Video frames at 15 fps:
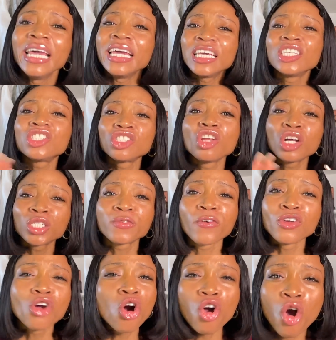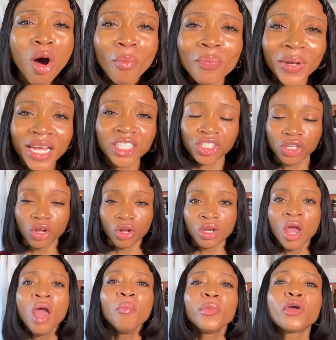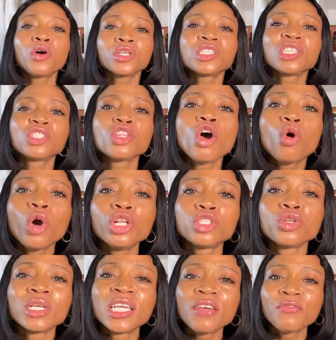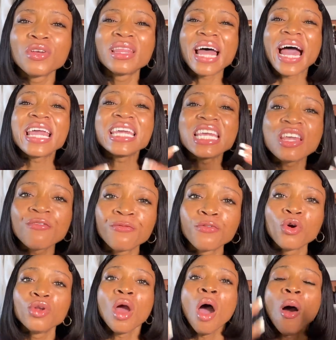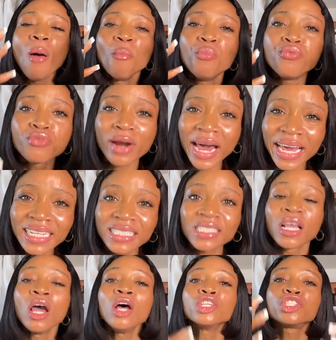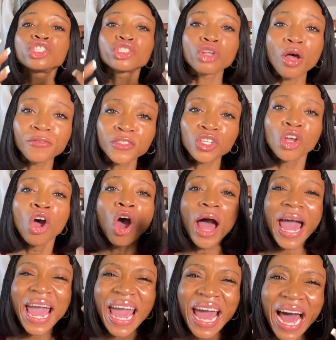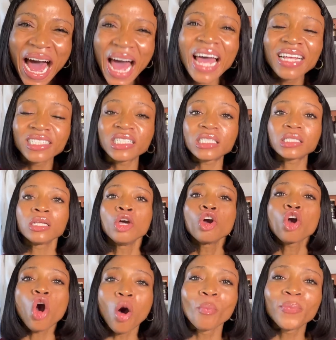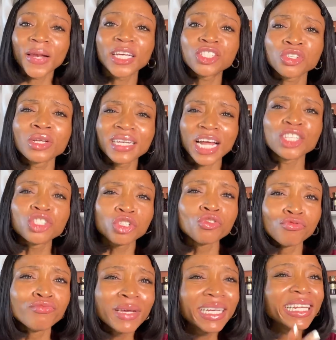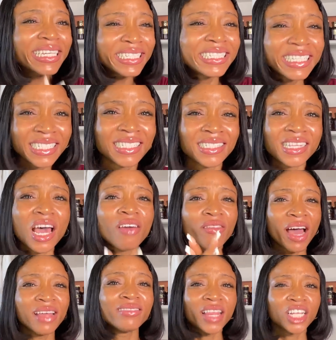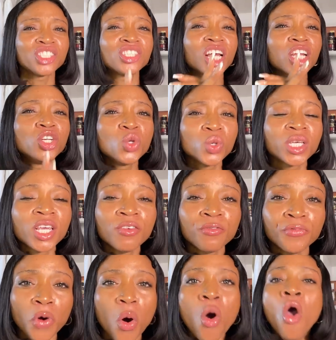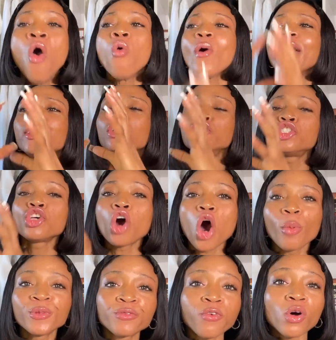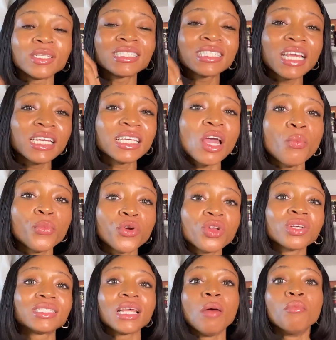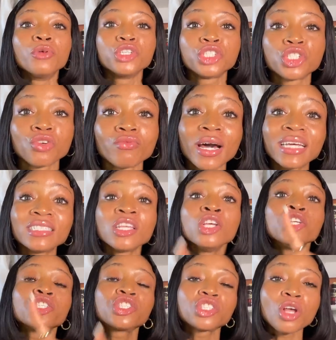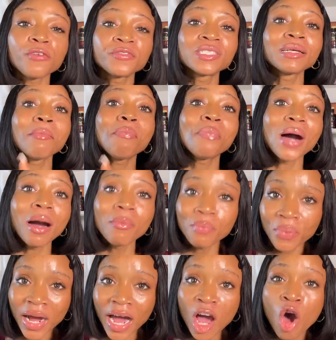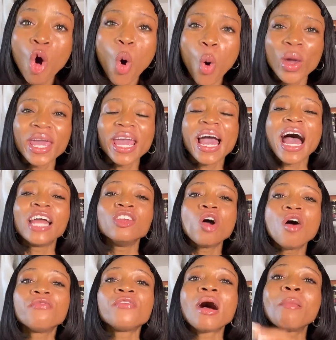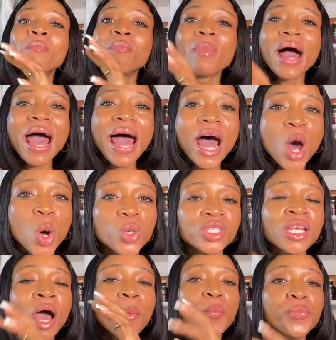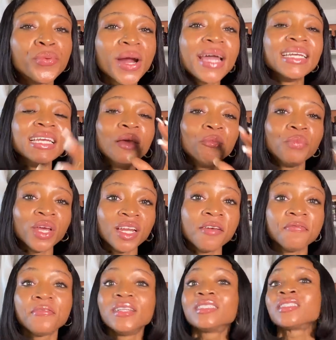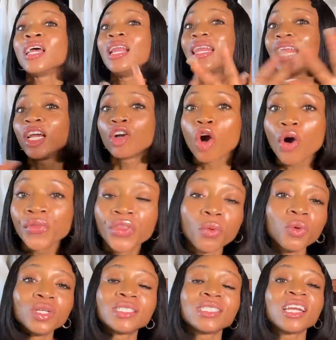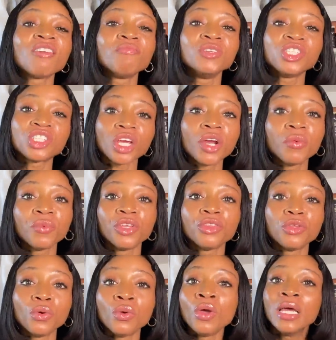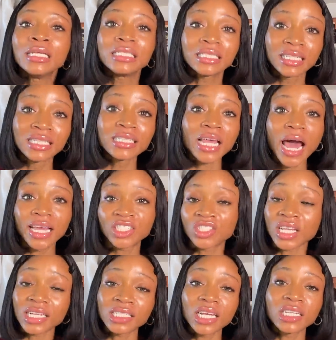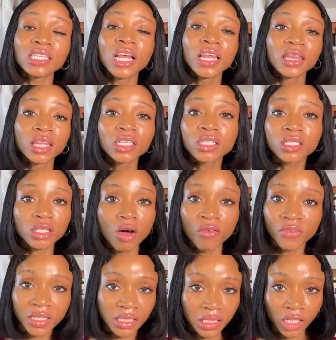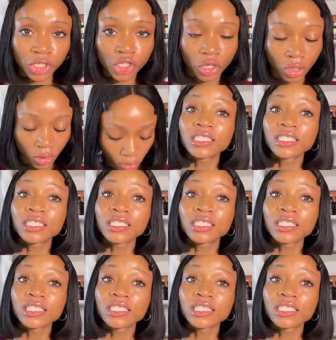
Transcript: It's not for your complexion because it's not going to give you that even, bright, soft, enhanced complexion that you really deserve and that you are looking for. Why don't you opt for skincare products that moisturize, soften, pamper, okay, and offer mild brightening benefits like all the ones that I've been sharing with you since I started this conversation.